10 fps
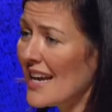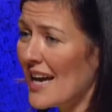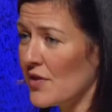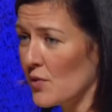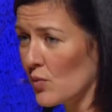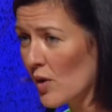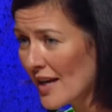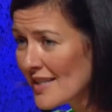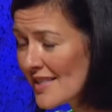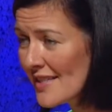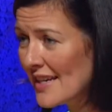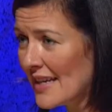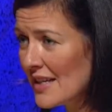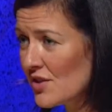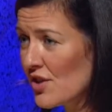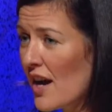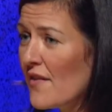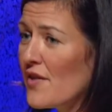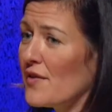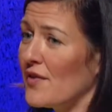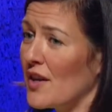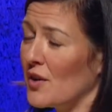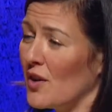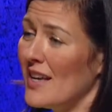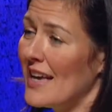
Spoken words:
at the right stage of the funnel